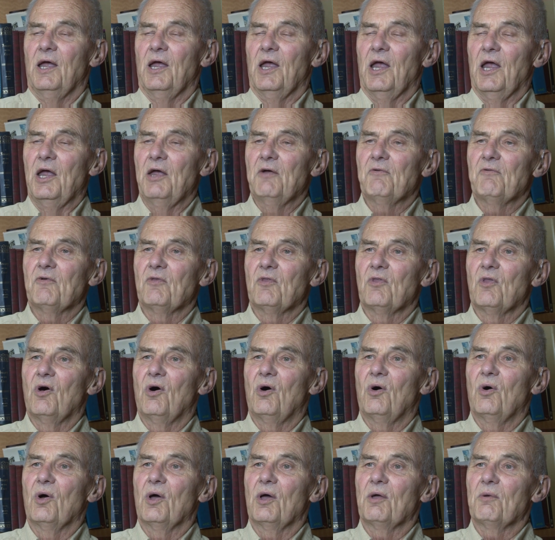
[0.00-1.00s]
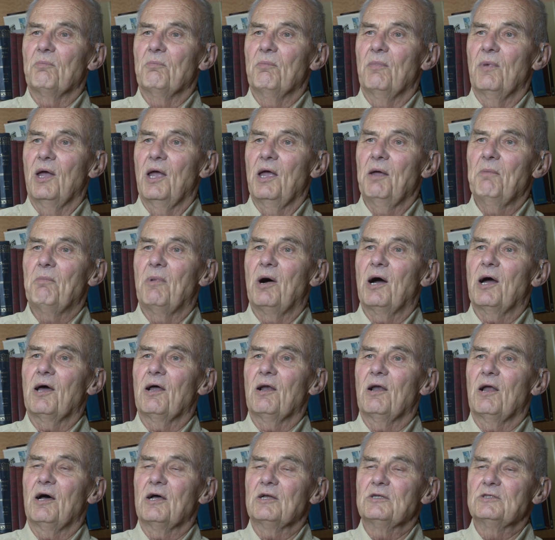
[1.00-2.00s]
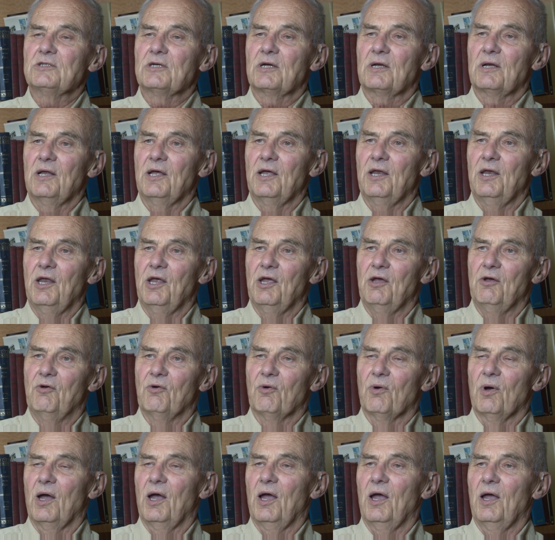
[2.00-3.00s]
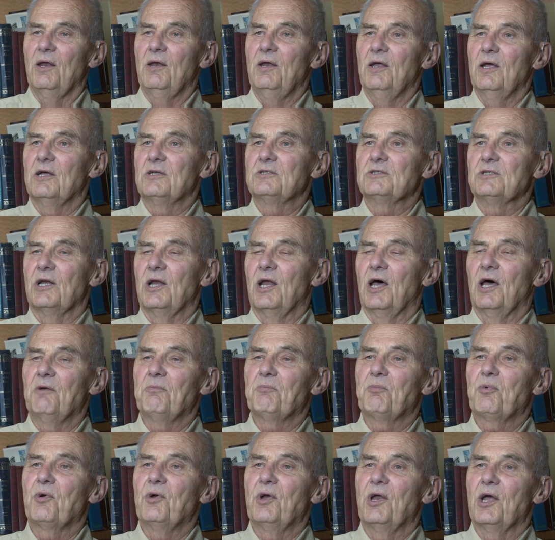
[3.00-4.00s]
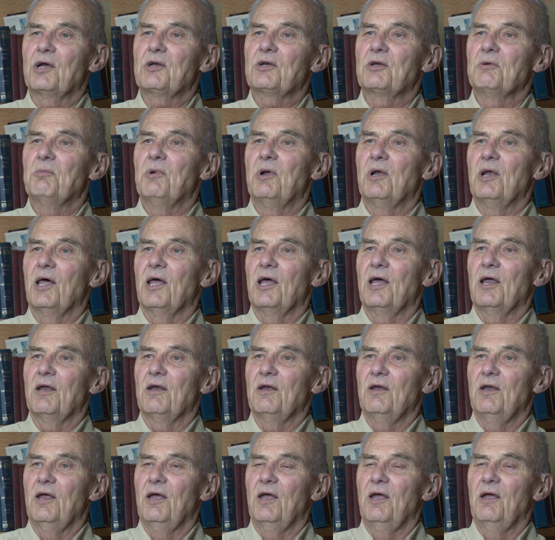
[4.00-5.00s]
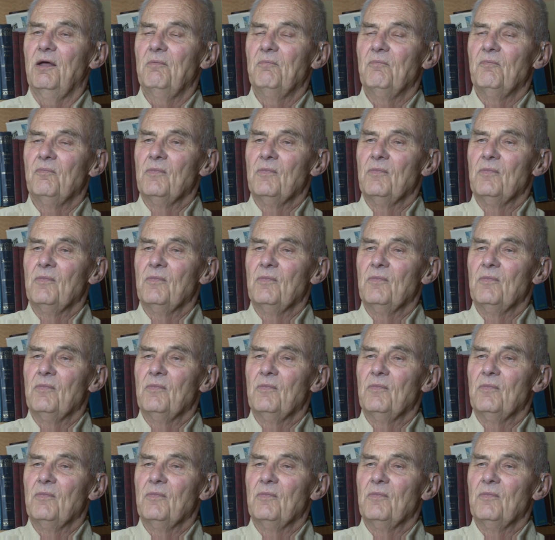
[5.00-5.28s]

Even though it may biologically degrade, it's an unpredictable entity,